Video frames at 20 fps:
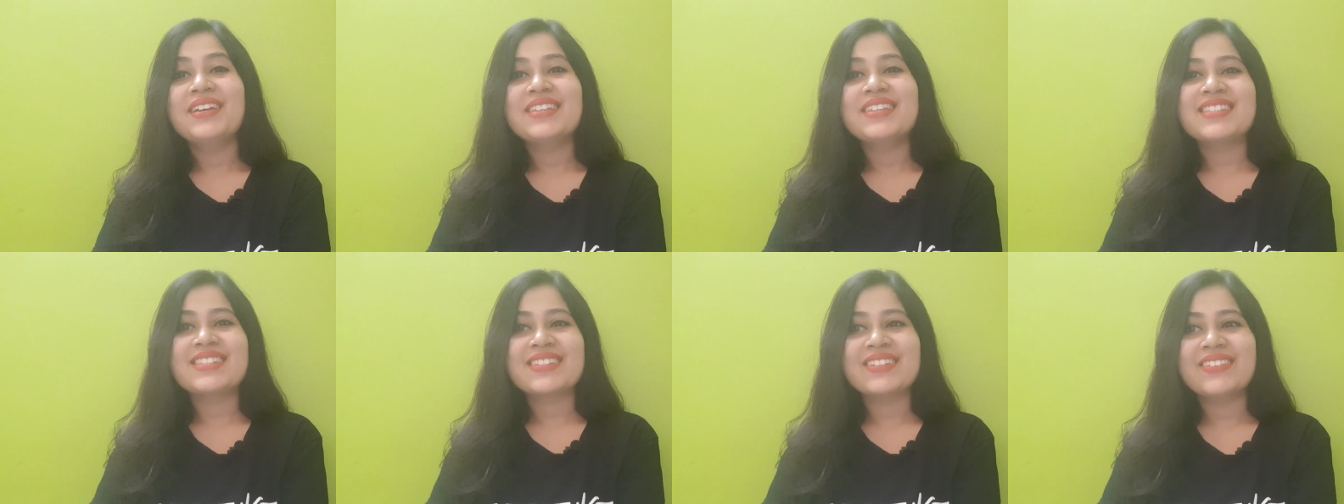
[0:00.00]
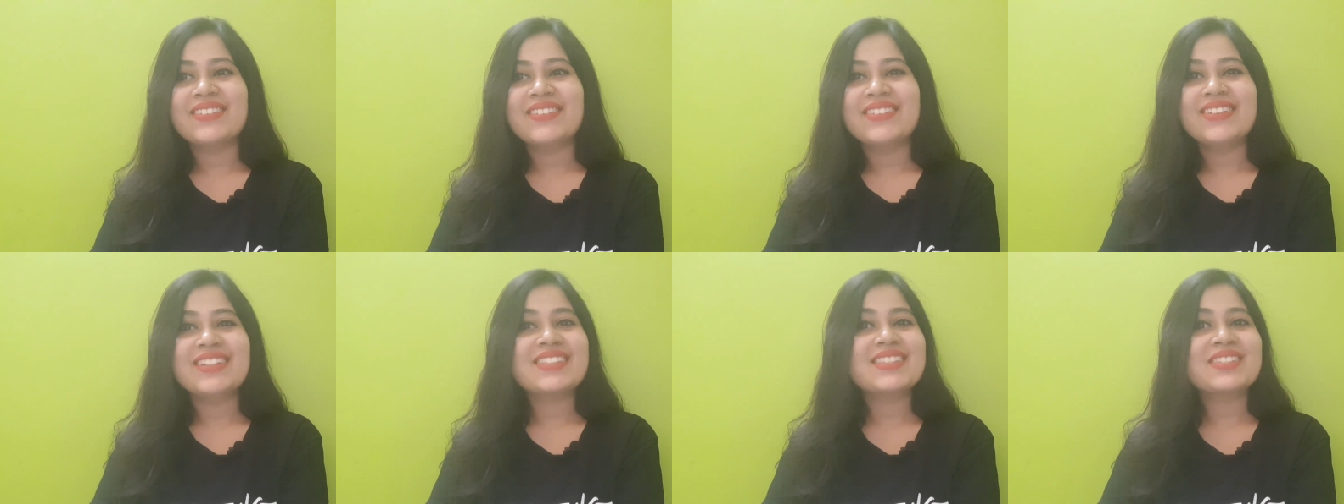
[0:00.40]

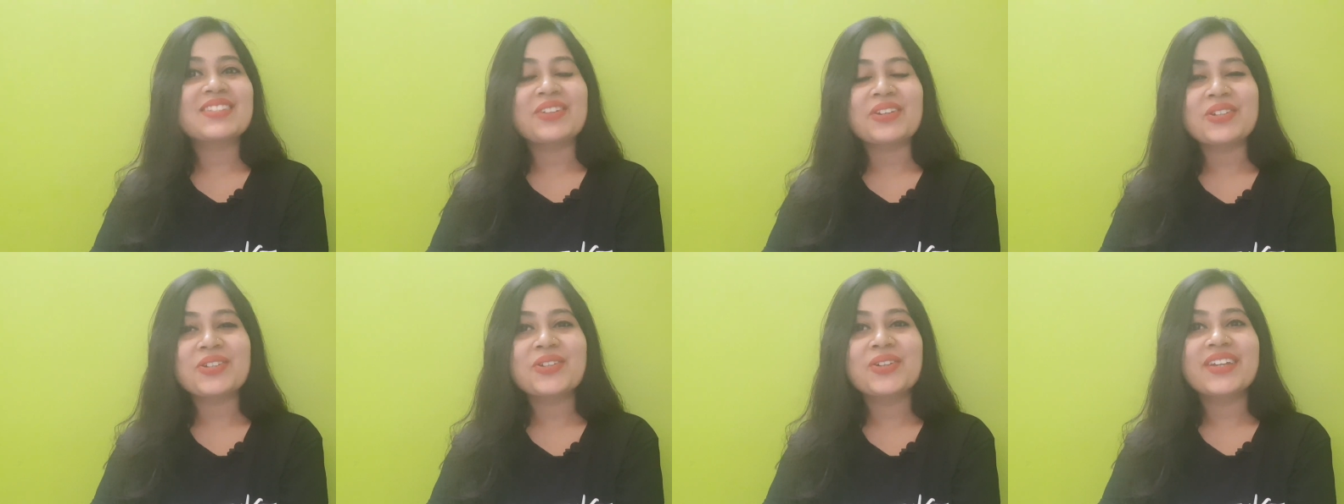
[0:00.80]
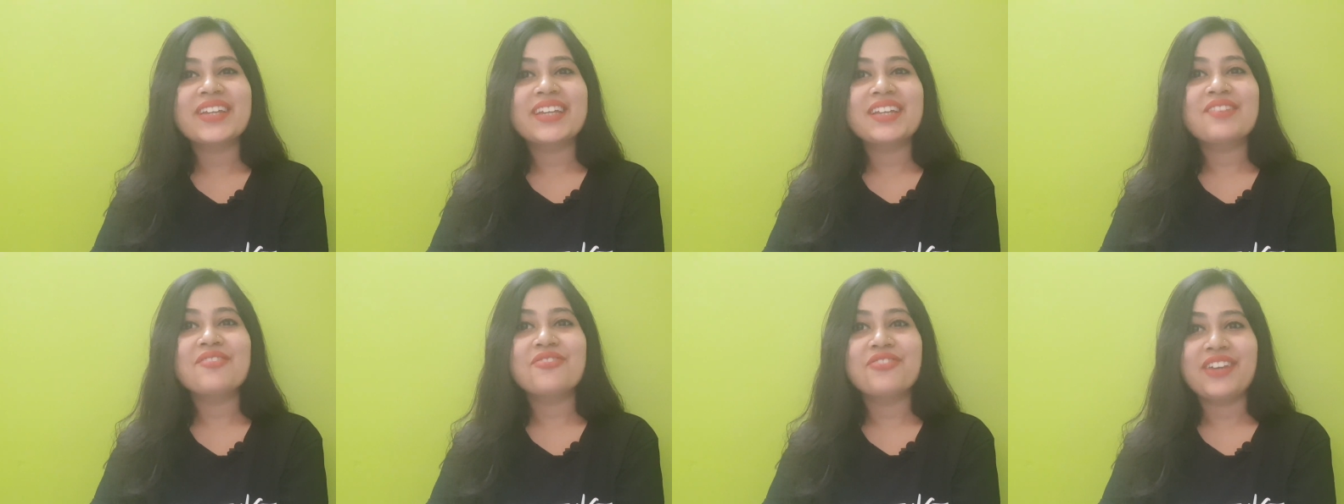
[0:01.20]
So it's not
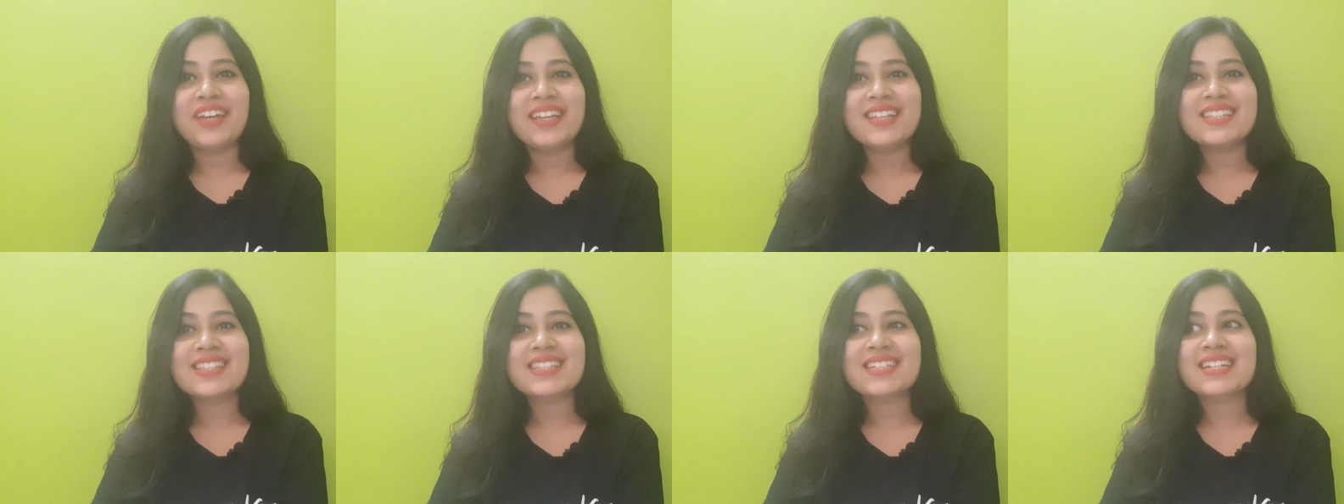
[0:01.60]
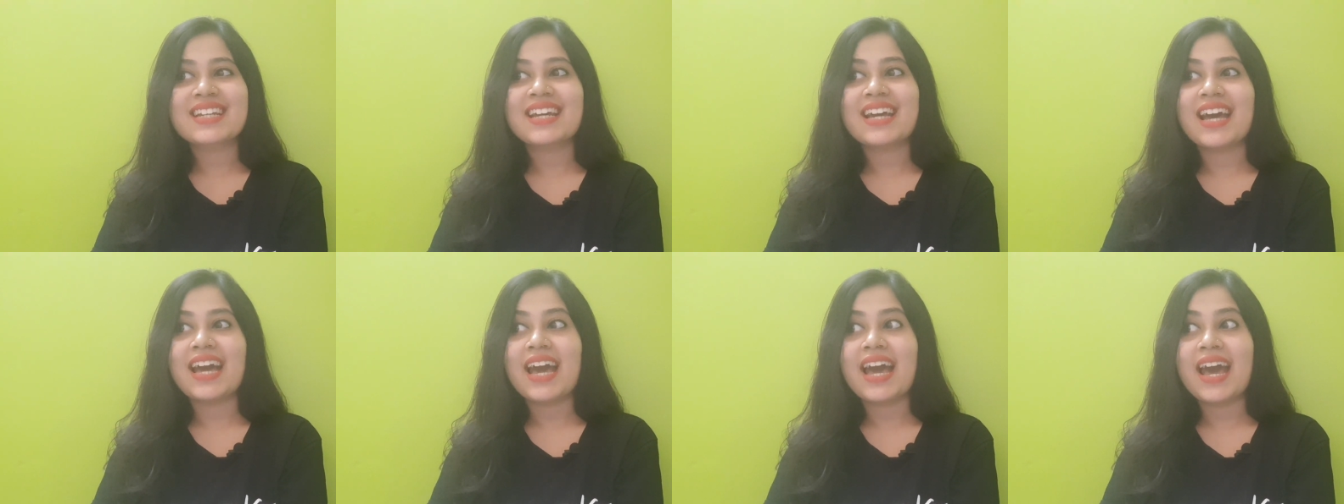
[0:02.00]
going in waste.
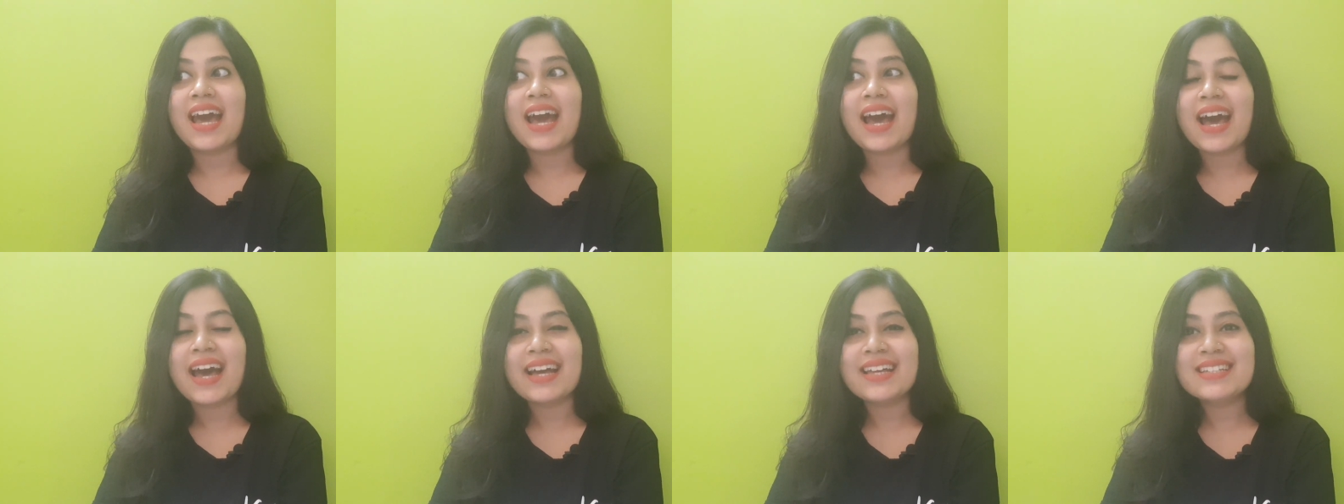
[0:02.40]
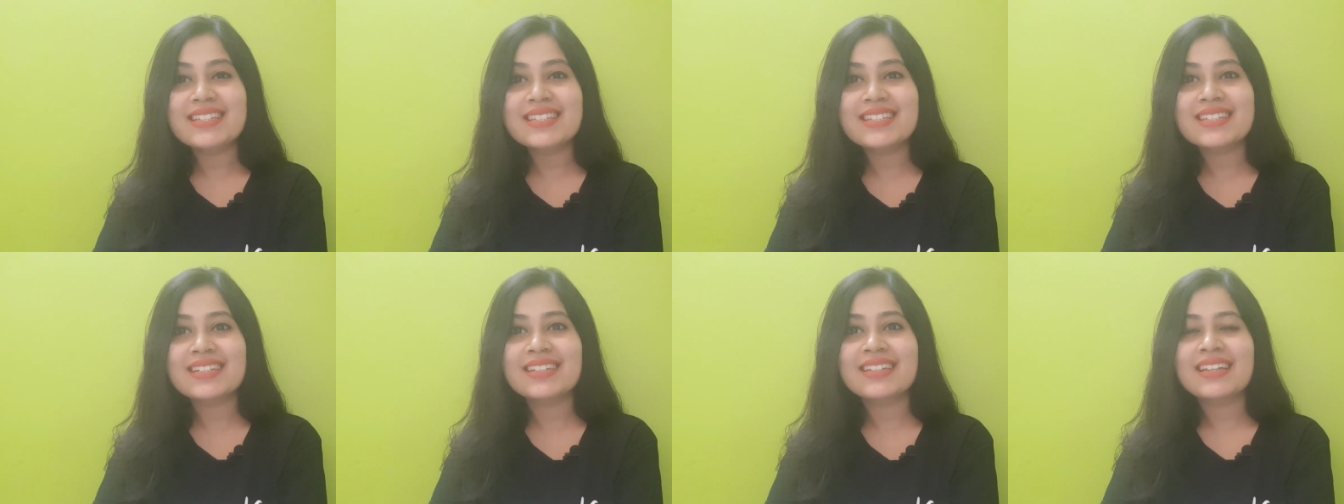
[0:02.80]

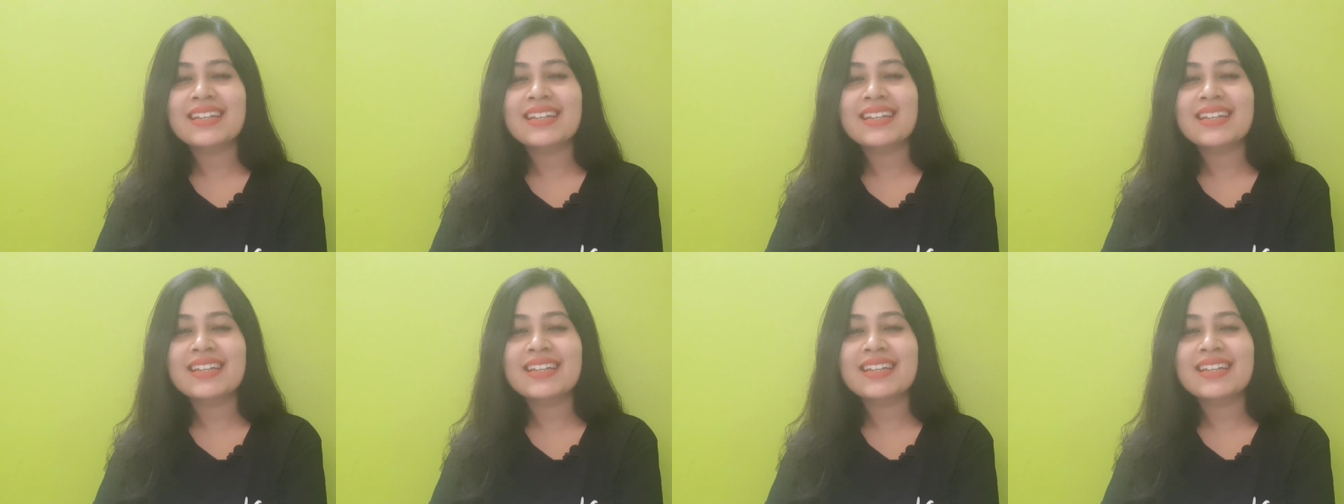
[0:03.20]
And